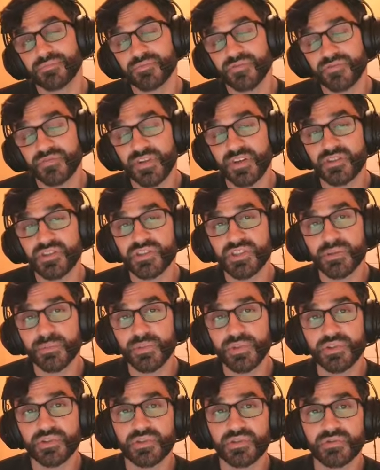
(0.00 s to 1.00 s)
very
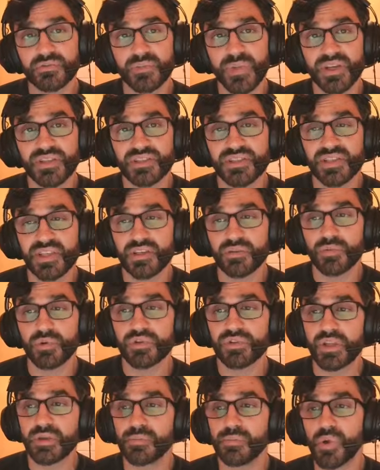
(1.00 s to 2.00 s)
similar to MySQL.
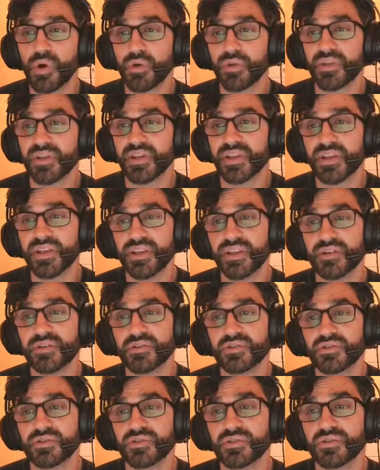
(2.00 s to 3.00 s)
They both adhere
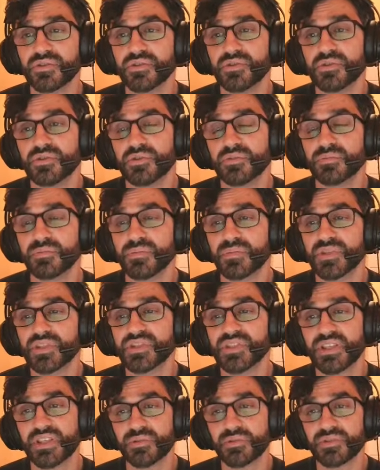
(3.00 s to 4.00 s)
to
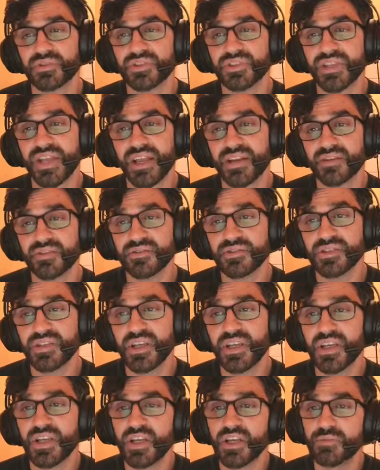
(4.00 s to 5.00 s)
SQL standards.
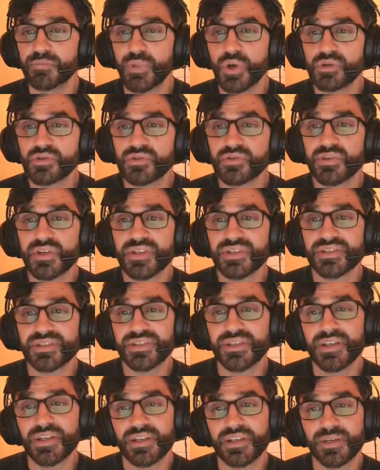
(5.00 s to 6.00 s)
Postgres
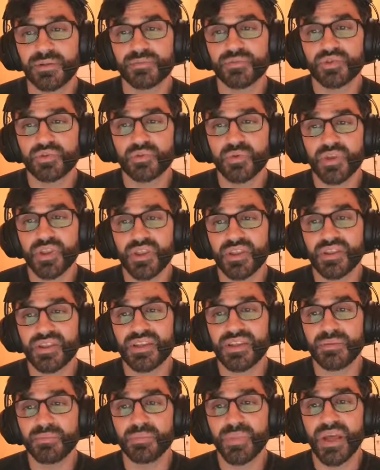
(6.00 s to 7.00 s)
comes with
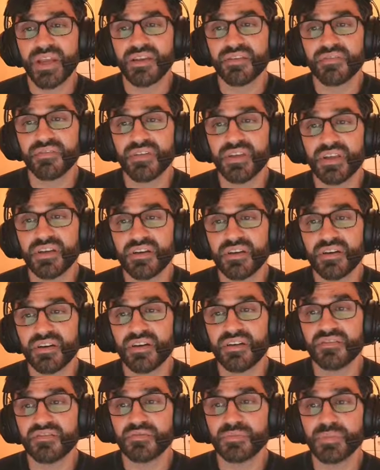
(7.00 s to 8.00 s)
the benefit
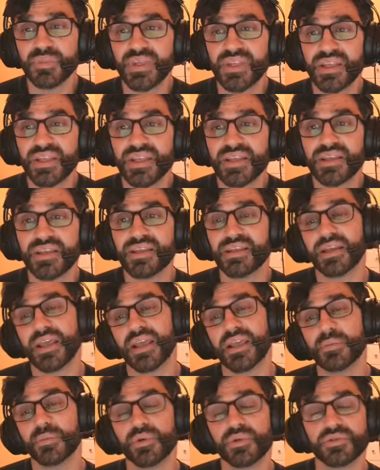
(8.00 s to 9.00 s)
of being
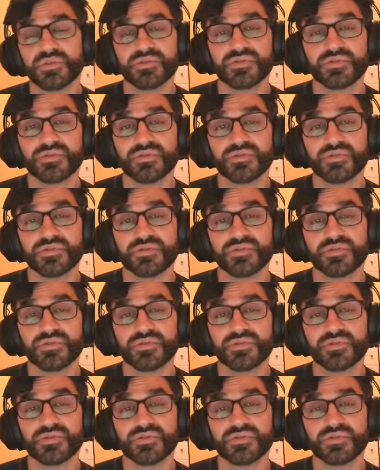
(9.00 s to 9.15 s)
able to